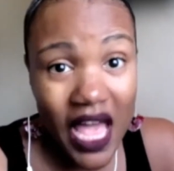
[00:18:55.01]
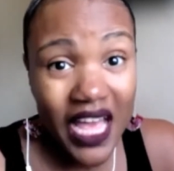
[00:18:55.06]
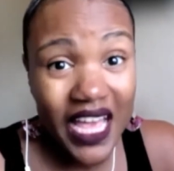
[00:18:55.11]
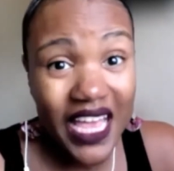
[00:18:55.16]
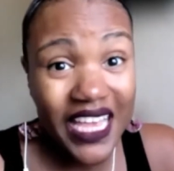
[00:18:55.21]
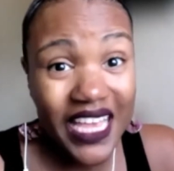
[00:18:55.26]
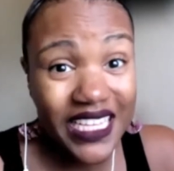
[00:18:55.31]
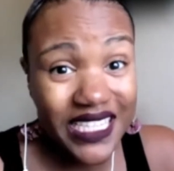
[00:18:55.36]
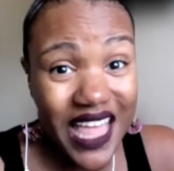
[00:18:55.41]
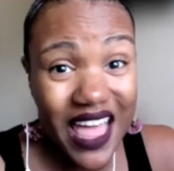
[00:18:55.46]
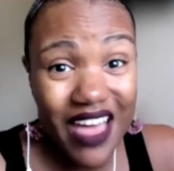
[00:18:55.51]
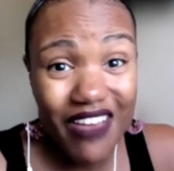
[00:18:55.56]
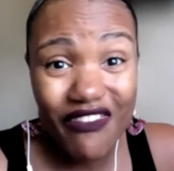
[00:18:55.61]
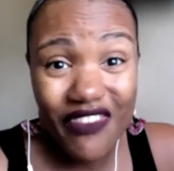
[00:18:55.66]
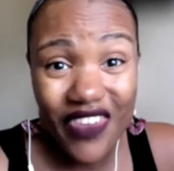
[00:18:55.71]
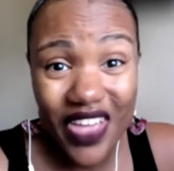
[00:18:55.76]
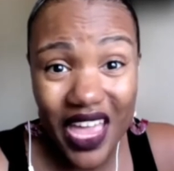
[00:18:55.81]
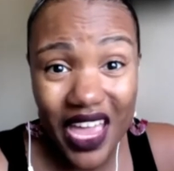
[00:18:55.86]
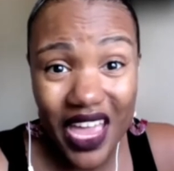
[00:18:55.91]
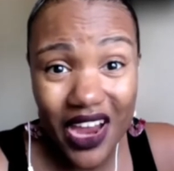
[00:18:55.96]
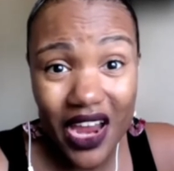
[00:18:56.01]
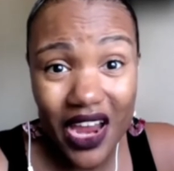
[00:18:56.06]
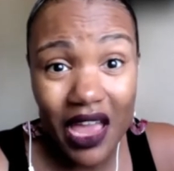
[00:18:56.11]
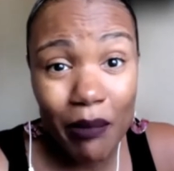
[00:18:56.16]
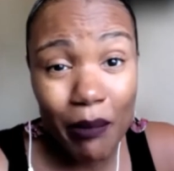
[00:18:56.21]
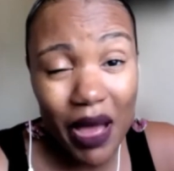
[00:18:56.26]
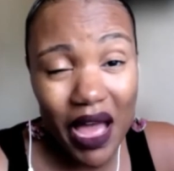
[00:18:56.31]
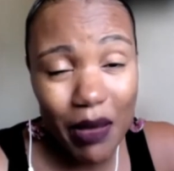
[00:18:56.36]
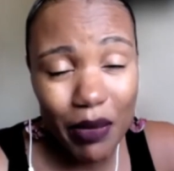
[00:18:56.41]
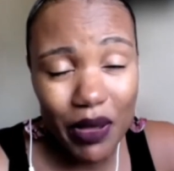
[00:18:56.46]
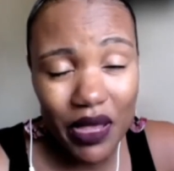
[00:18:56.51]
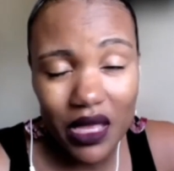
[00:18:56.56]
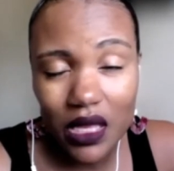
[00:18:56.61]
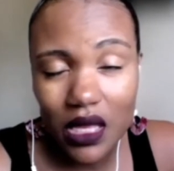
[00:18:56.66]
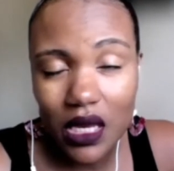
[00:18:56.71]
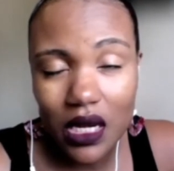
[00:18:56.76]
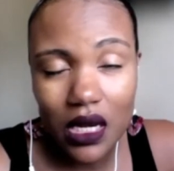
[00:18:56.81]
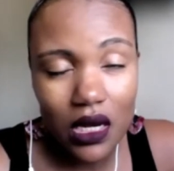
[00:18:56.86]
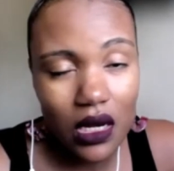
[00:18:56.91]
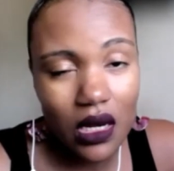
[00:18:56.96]
Is that fair? In my
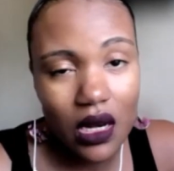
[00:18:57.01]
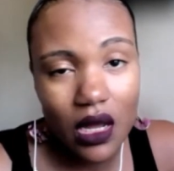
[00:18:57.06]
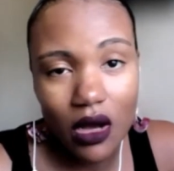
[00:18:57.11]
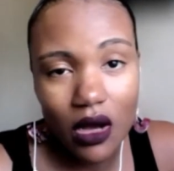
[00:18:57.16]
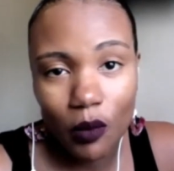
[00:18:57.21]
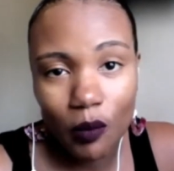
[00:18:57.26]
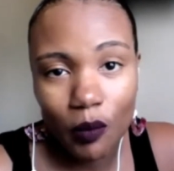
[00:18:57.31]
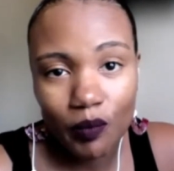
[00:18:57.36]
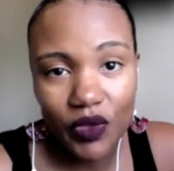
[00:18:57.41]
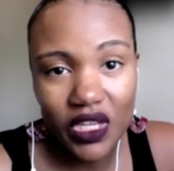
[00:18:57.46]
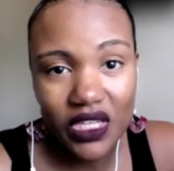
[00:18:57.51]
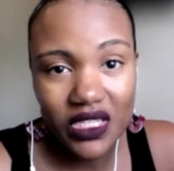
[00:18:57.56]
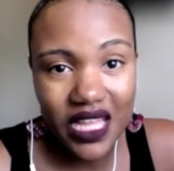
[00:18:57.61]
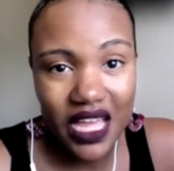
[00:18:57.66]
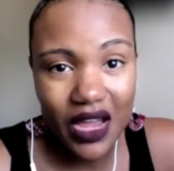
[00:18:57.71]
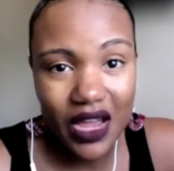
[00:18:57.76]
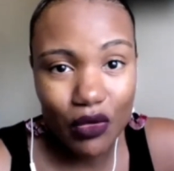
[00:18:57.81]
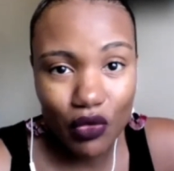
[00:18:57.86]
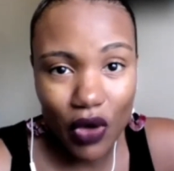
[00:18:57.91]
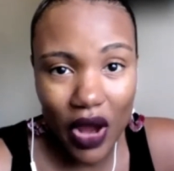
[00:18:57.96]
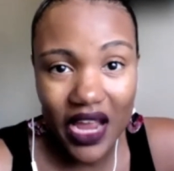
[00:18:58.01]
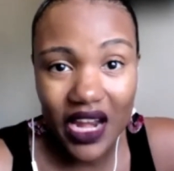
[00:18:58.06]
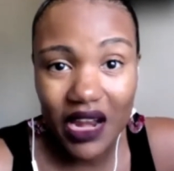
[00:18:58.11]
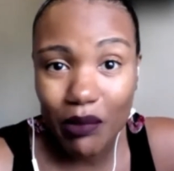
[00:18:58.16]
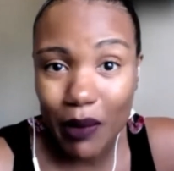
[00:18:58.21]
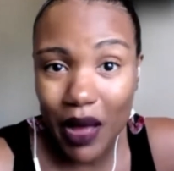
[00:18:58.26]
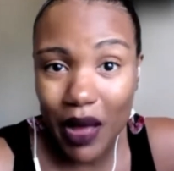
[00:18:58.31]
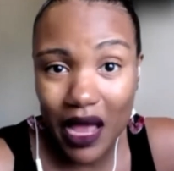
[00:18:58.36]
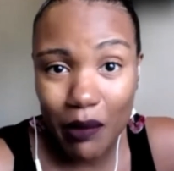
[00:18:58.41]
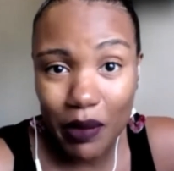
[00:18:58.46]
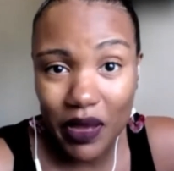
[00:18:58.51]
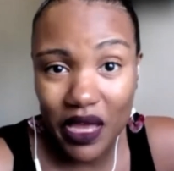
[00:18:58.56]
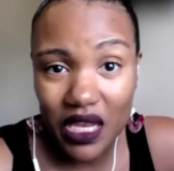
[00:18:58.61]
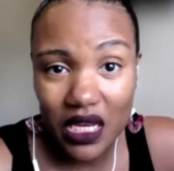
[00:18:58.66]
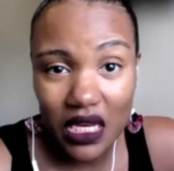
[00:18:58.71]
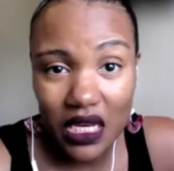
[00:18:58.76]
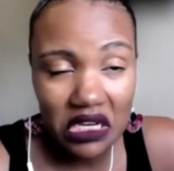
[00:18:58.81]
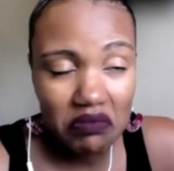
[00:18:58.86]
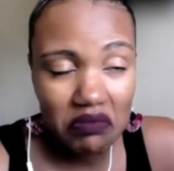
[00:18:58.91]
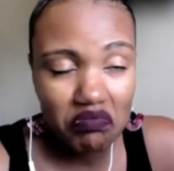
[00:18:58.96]
opinion, no. Is that right? In my
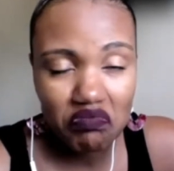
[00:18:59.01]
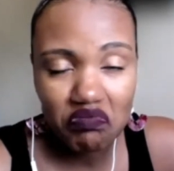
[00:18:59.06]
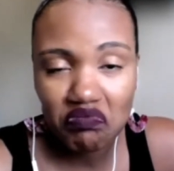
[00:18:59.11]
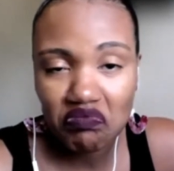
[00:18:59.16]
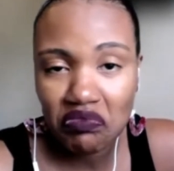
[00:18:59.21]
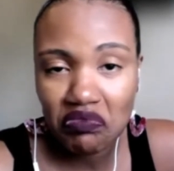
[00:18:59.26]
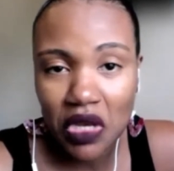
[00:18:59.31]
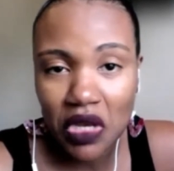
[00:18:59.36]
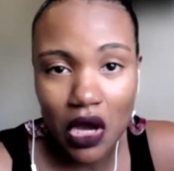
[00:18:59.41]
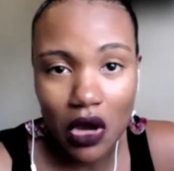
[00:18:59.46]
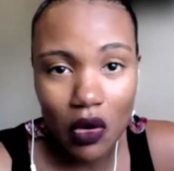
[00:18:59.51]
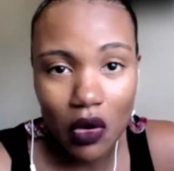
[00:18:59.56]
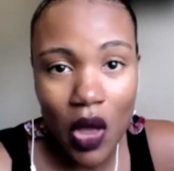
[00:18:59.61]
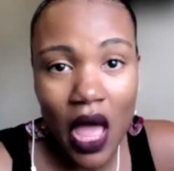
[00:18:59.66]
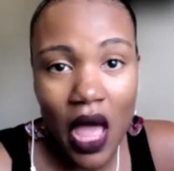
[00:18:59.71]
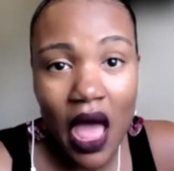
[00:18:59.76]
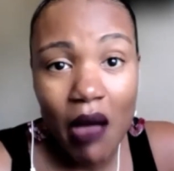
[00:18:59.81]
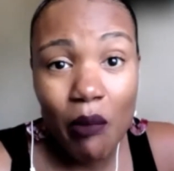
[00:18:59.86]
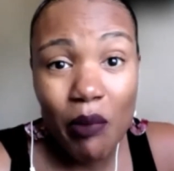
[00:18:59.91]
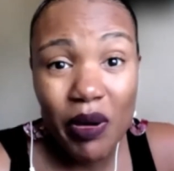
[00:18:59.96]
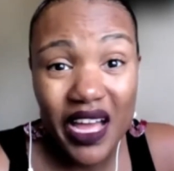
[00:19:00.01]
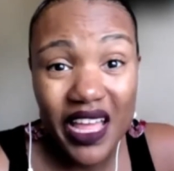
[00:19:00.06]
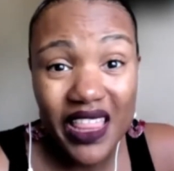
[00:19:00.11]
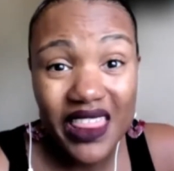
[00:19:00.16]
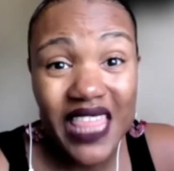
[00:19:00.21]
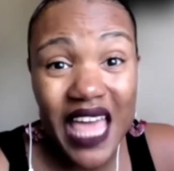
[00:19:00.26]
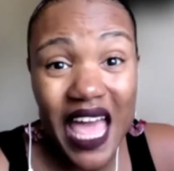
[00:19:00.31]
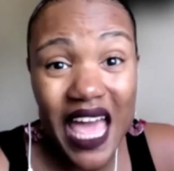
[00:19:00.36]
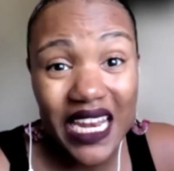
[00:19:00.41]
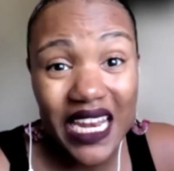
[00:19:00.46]
opinion, no. But that